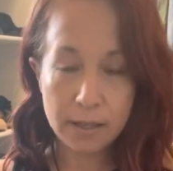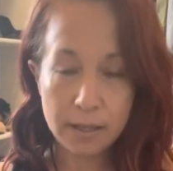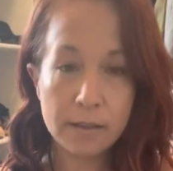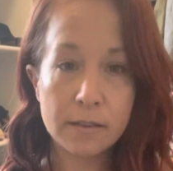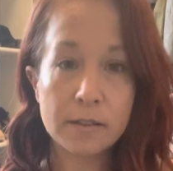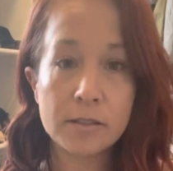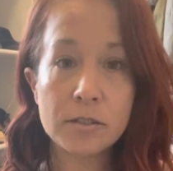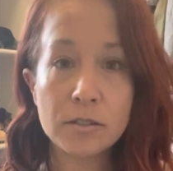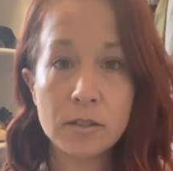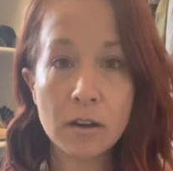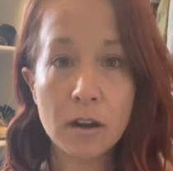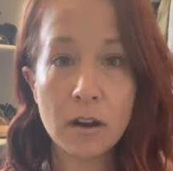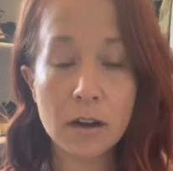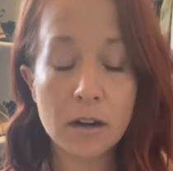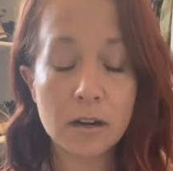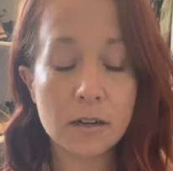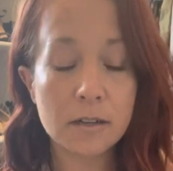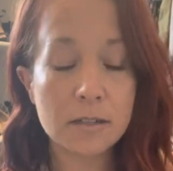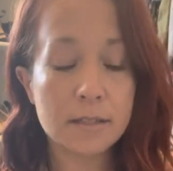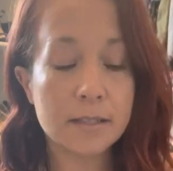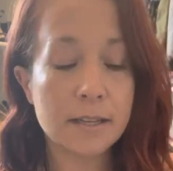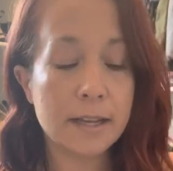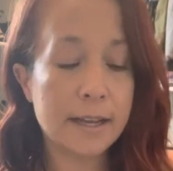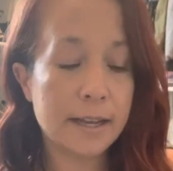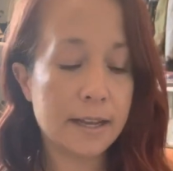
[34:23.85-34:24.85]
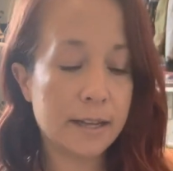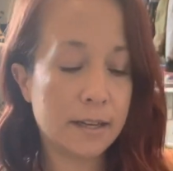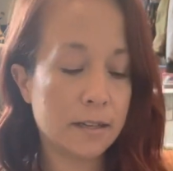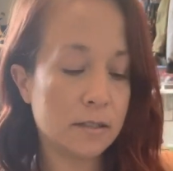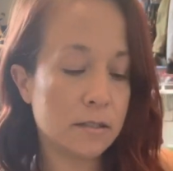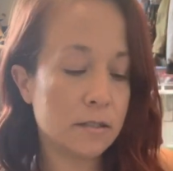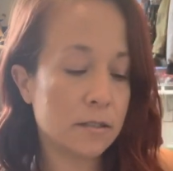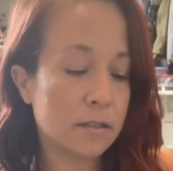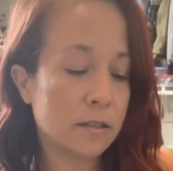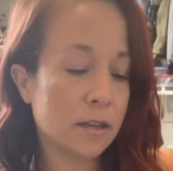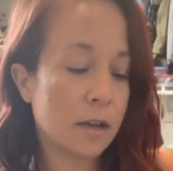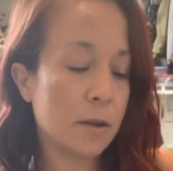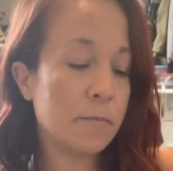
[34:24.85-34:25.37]
the stars
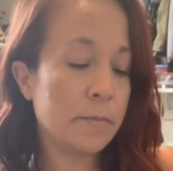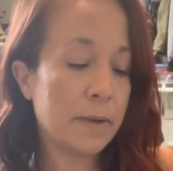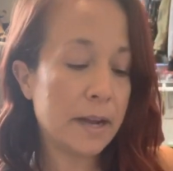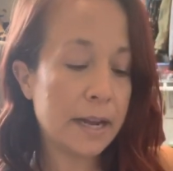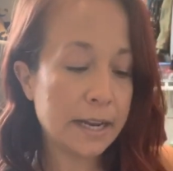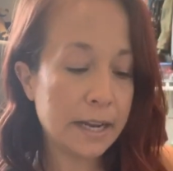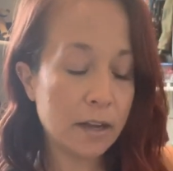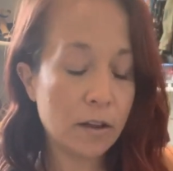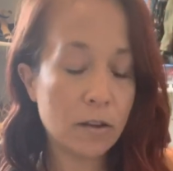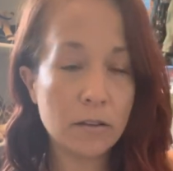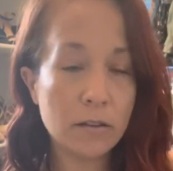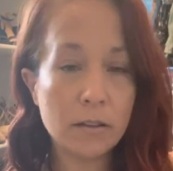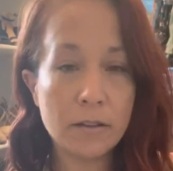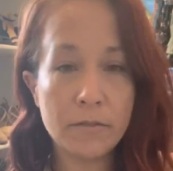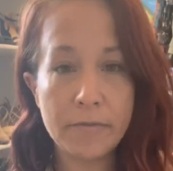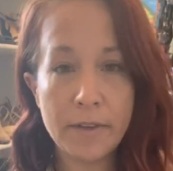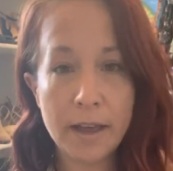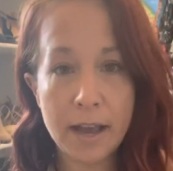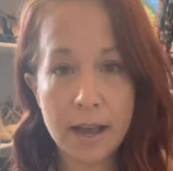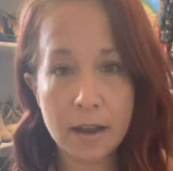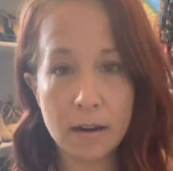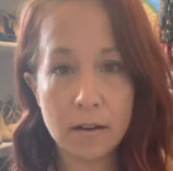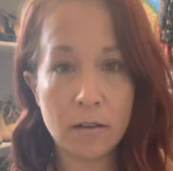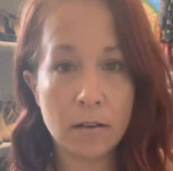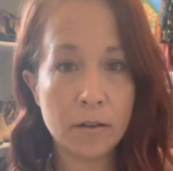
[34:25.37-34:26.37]
and combining all of that,